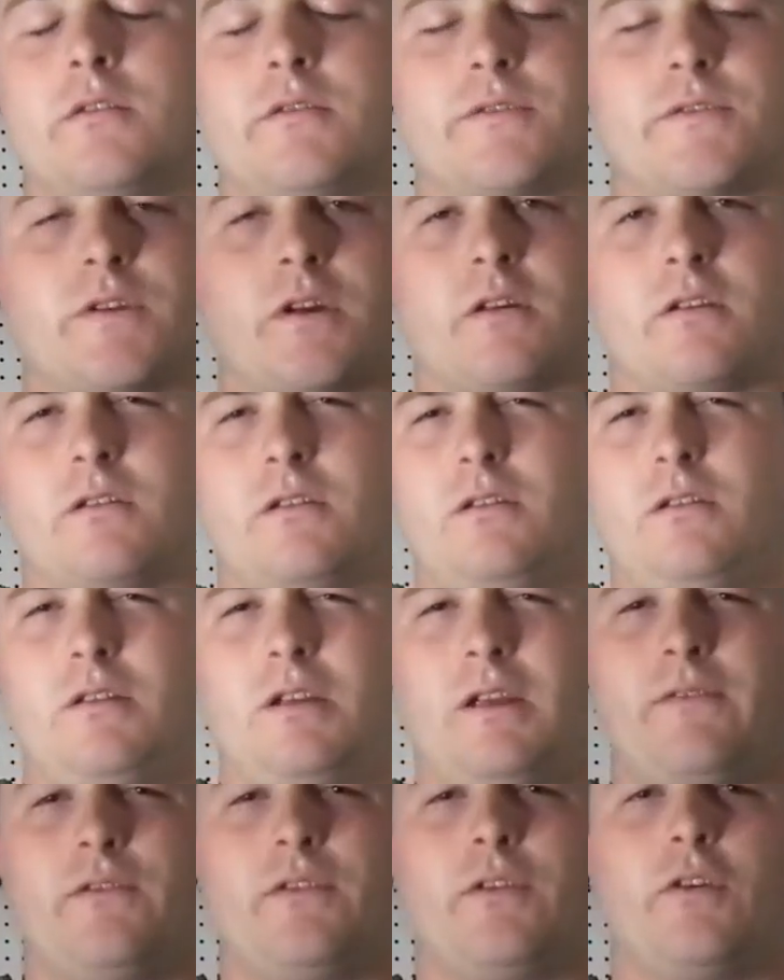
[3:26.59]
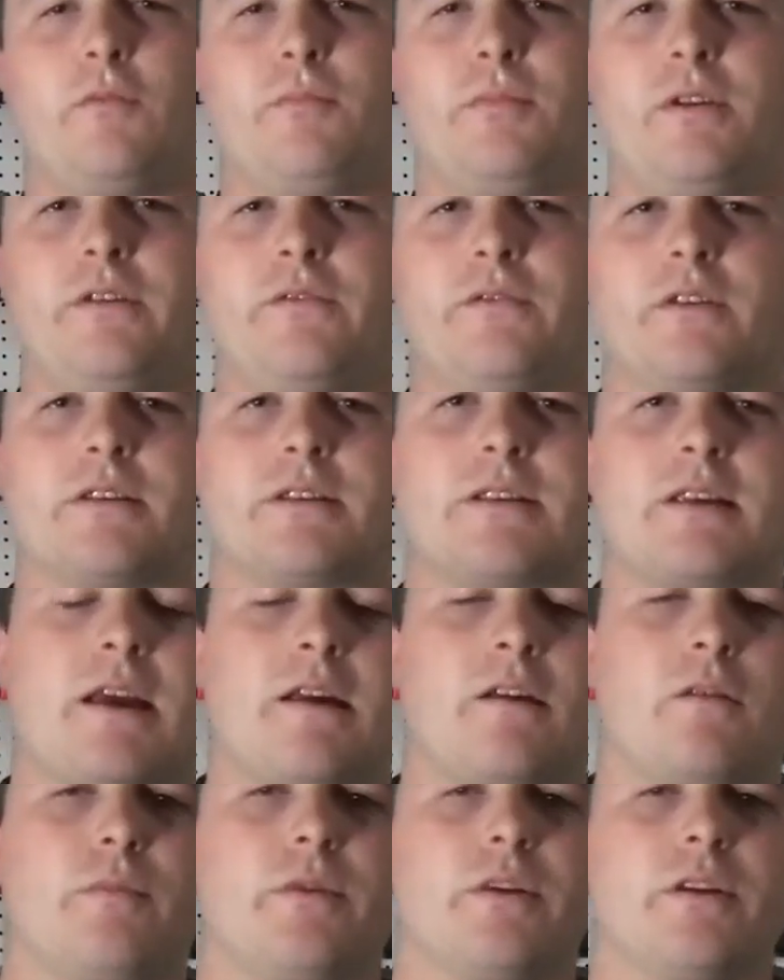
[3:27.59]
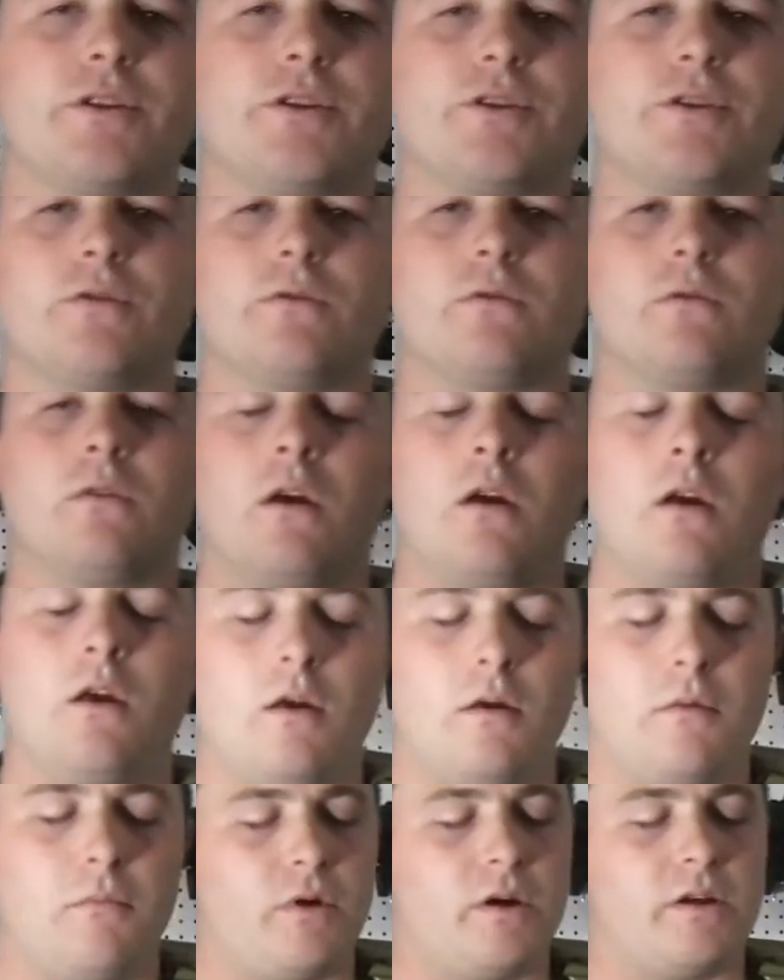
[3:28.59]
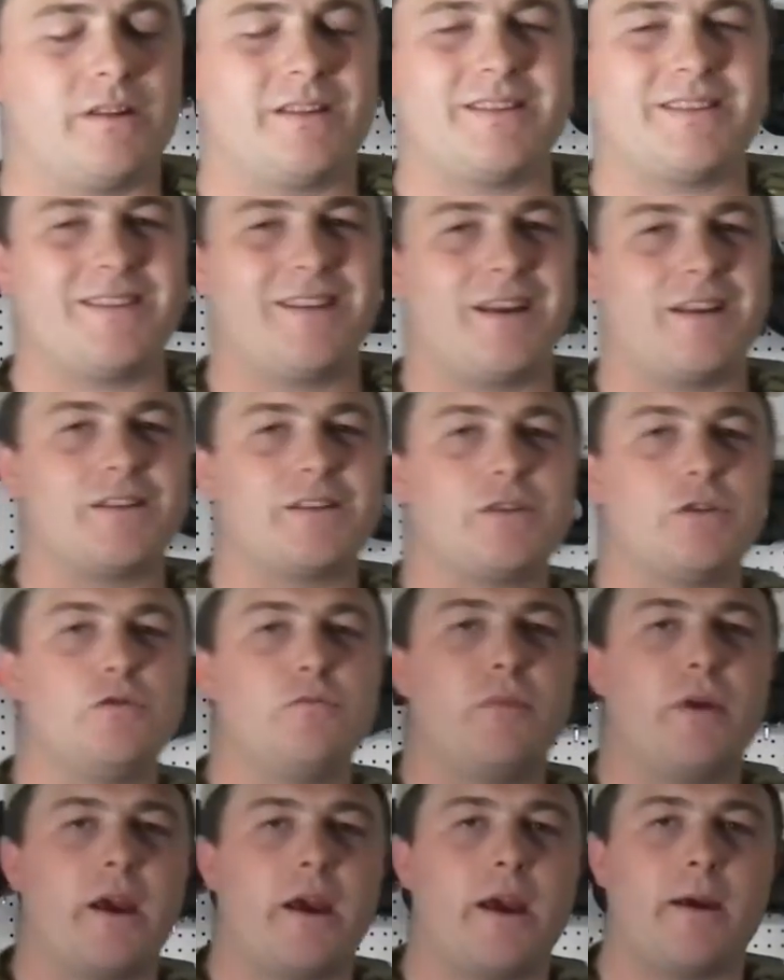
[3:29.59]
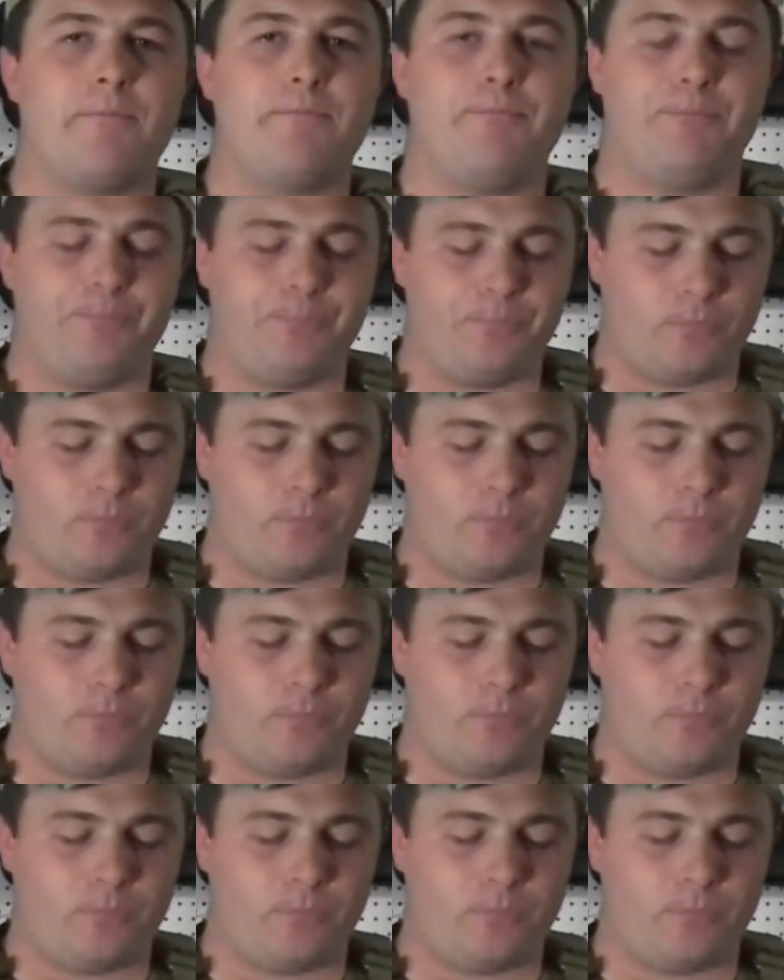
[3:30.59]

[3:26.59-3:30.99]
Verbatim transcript: So you have a little bit of an entanglement issue, but it's not too bad.